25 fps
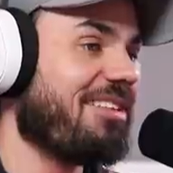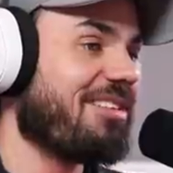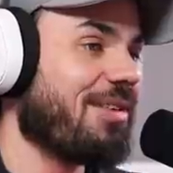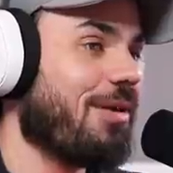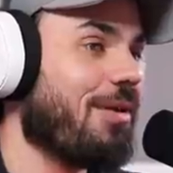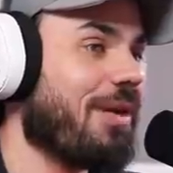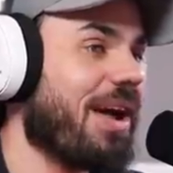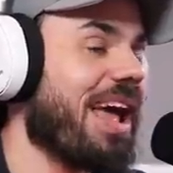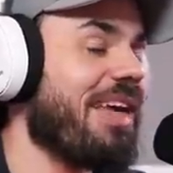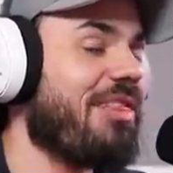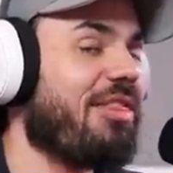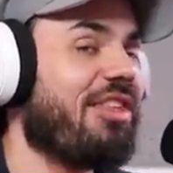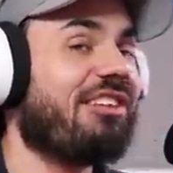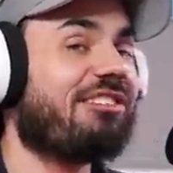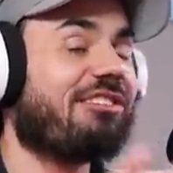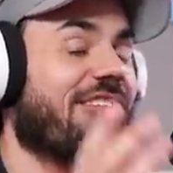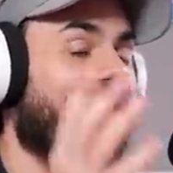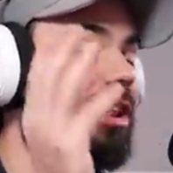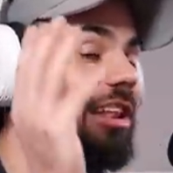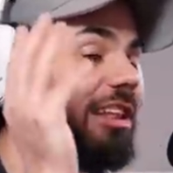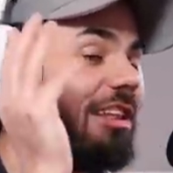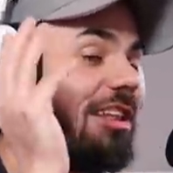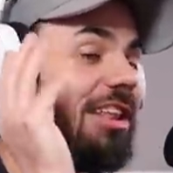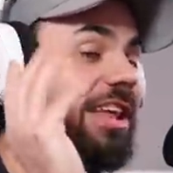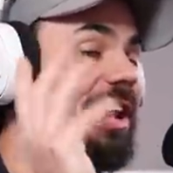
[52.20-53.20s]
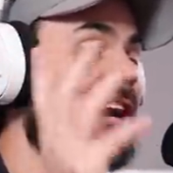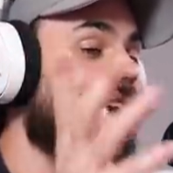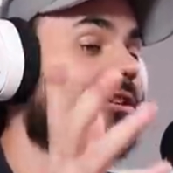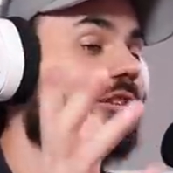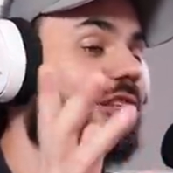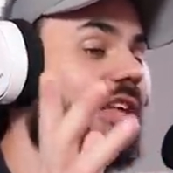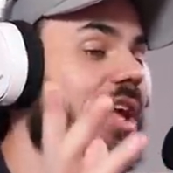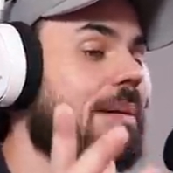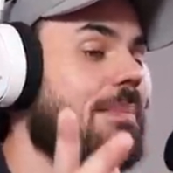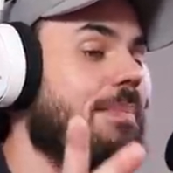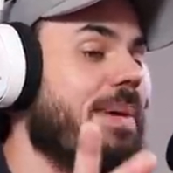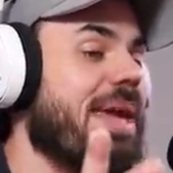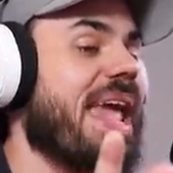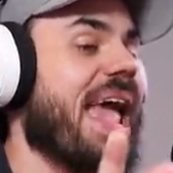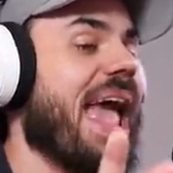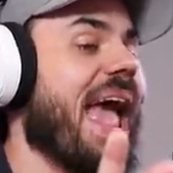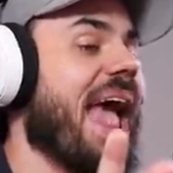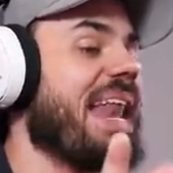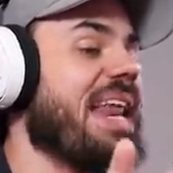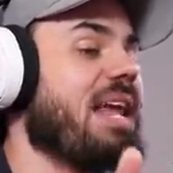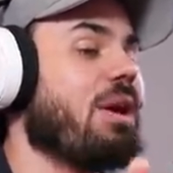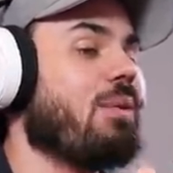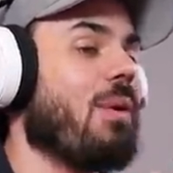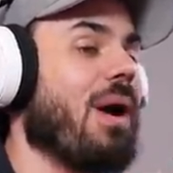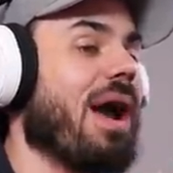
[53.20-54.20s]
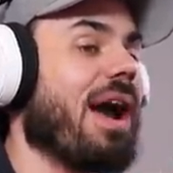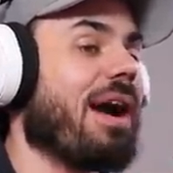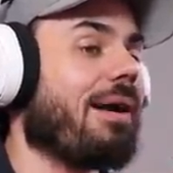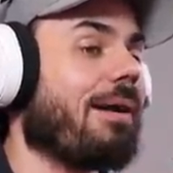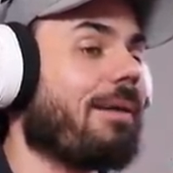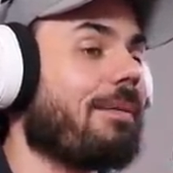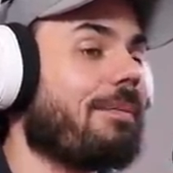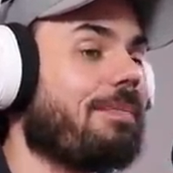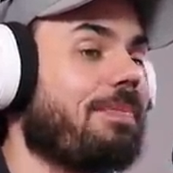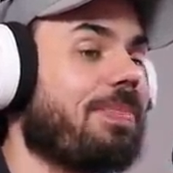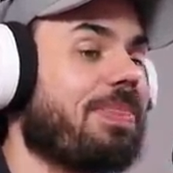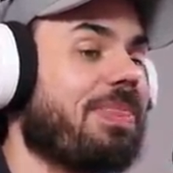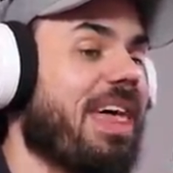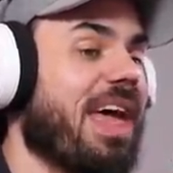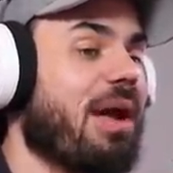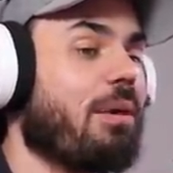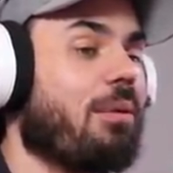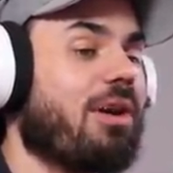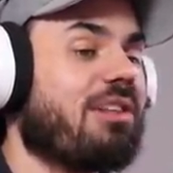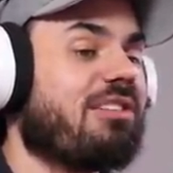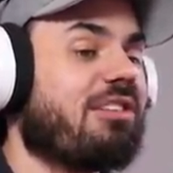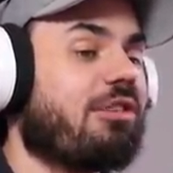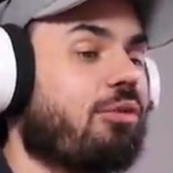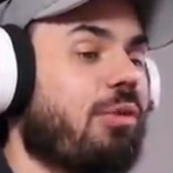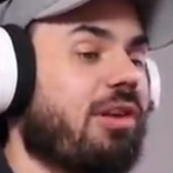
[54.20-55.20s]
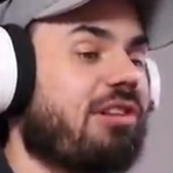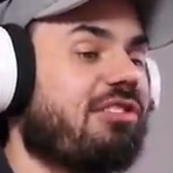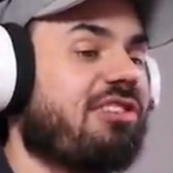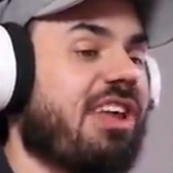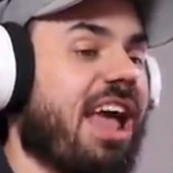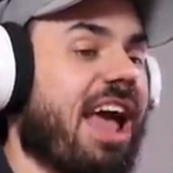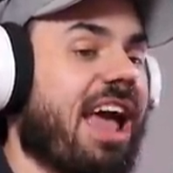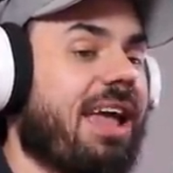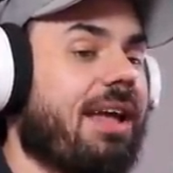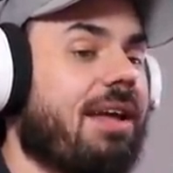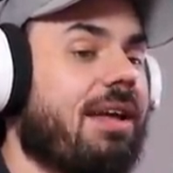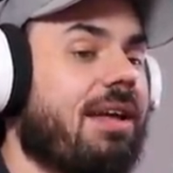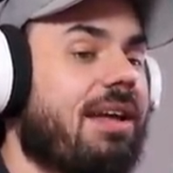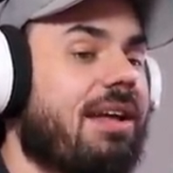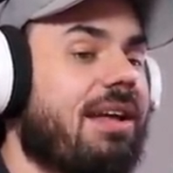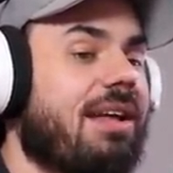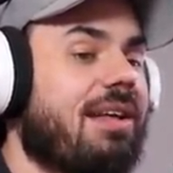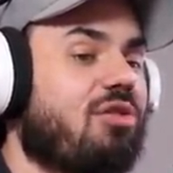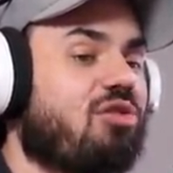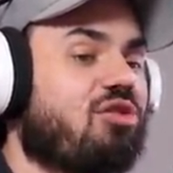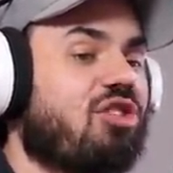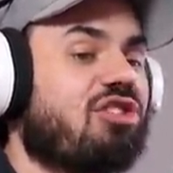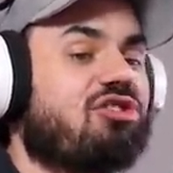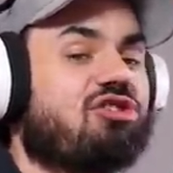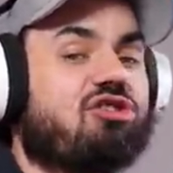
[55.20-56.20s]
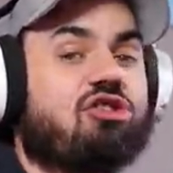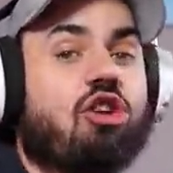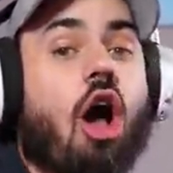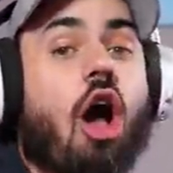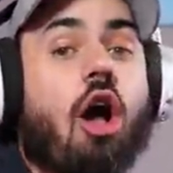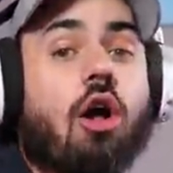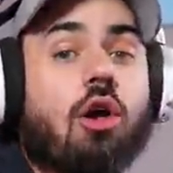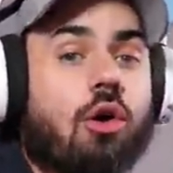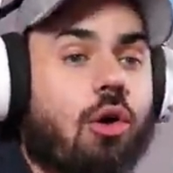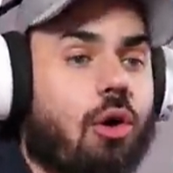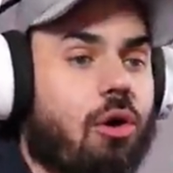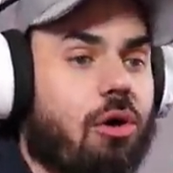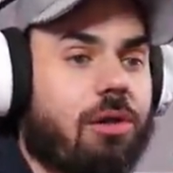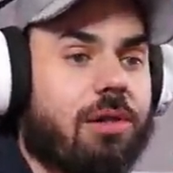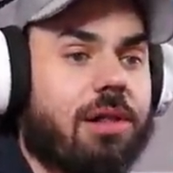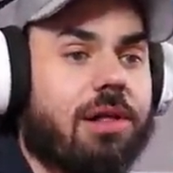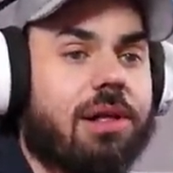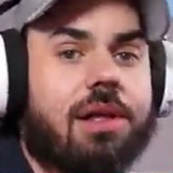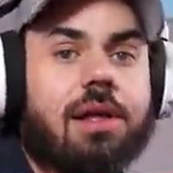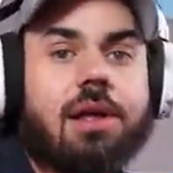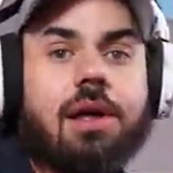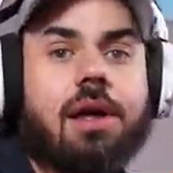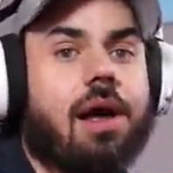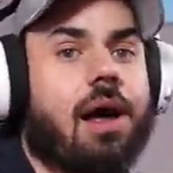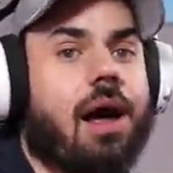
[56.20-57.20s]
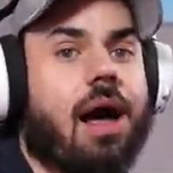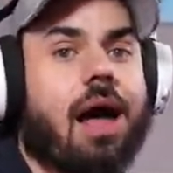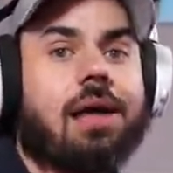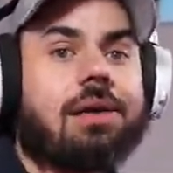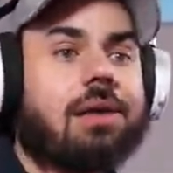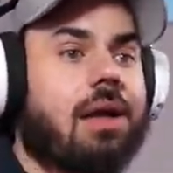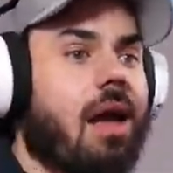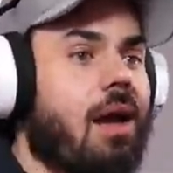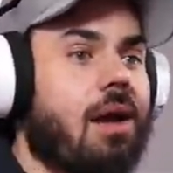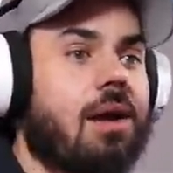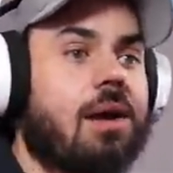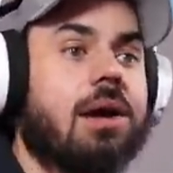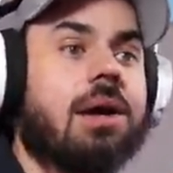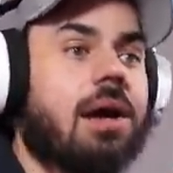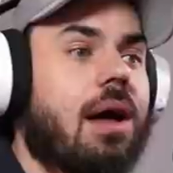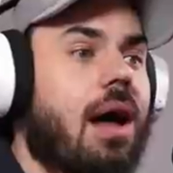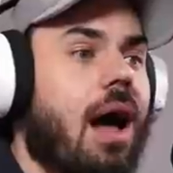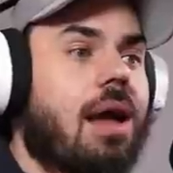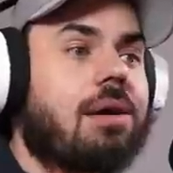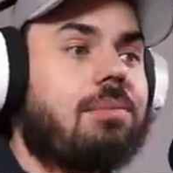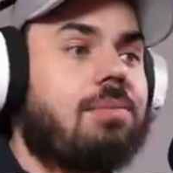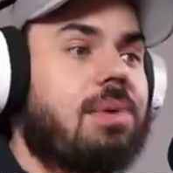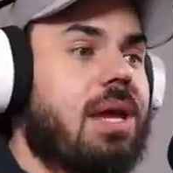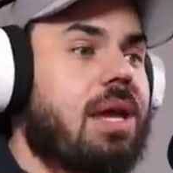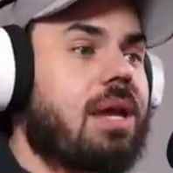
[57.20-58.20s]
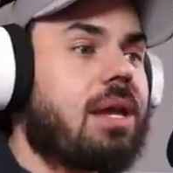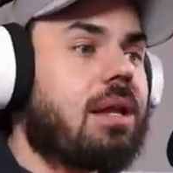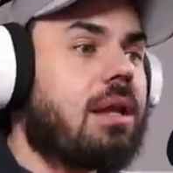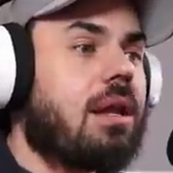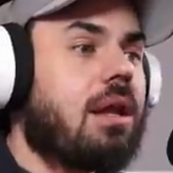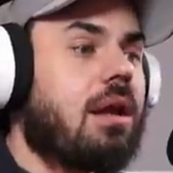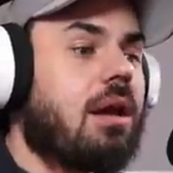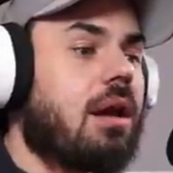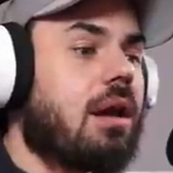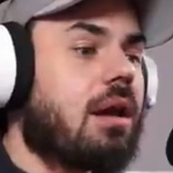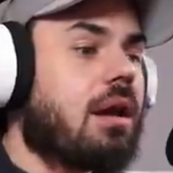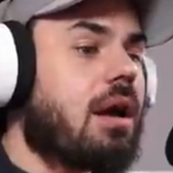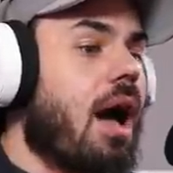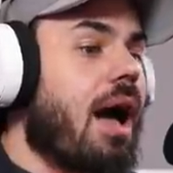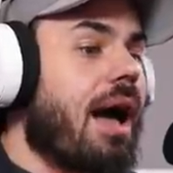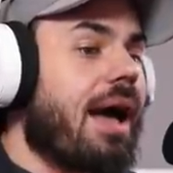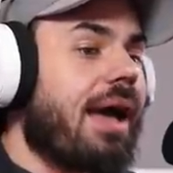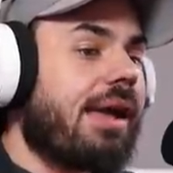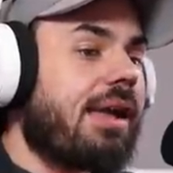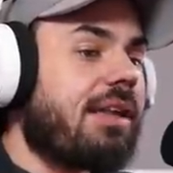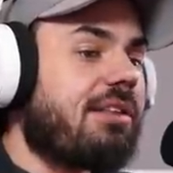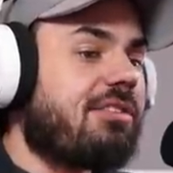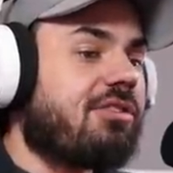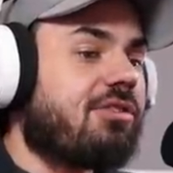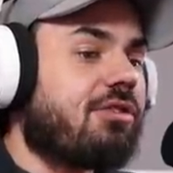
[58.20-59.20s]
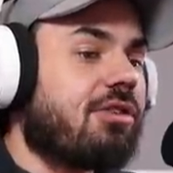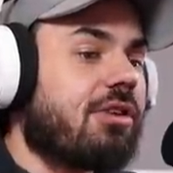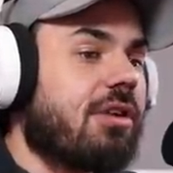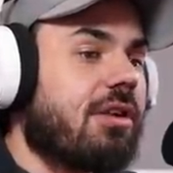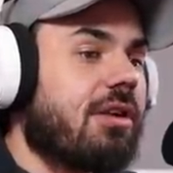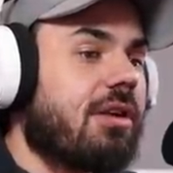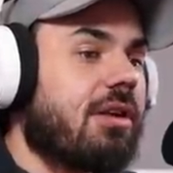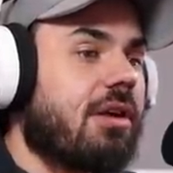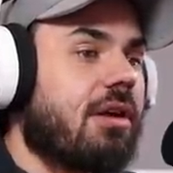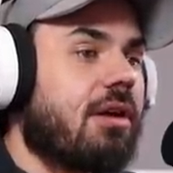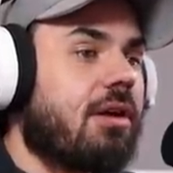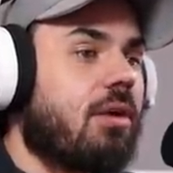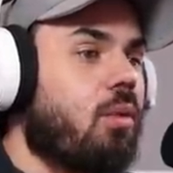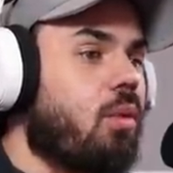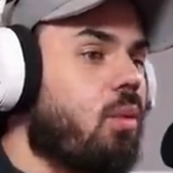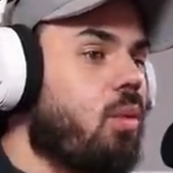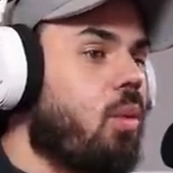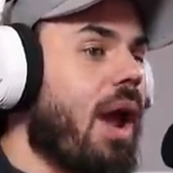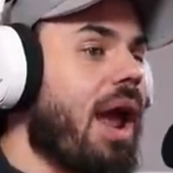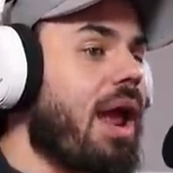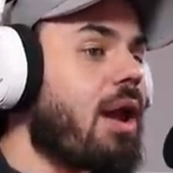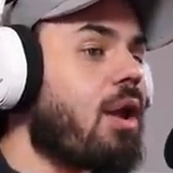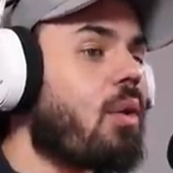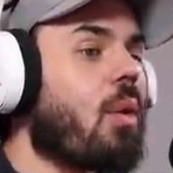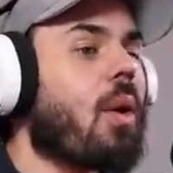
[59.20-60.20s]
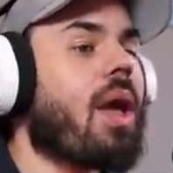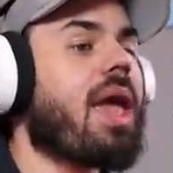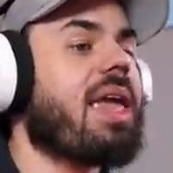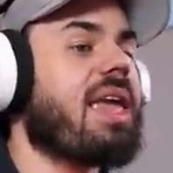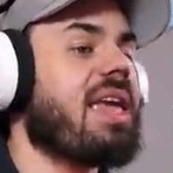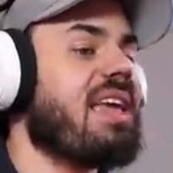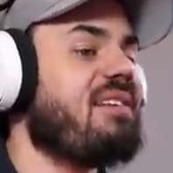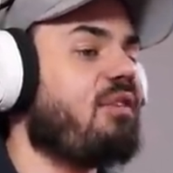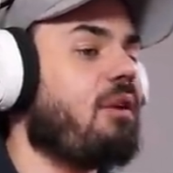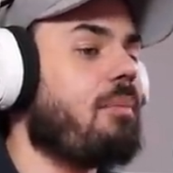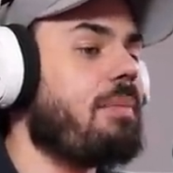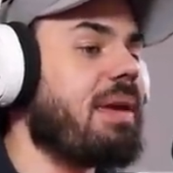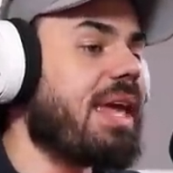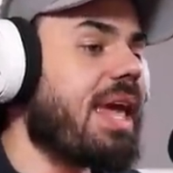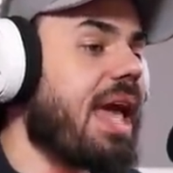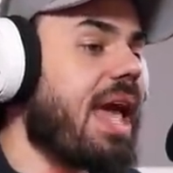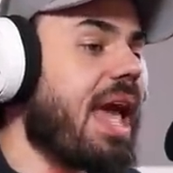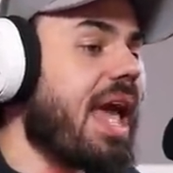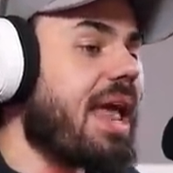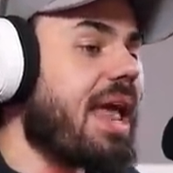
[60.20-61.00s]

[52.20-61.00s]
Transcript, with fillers: Okay, this could literally be anywhere. Like, what does this one say? The jungle. I, I, I mean, guys, where do I even begin?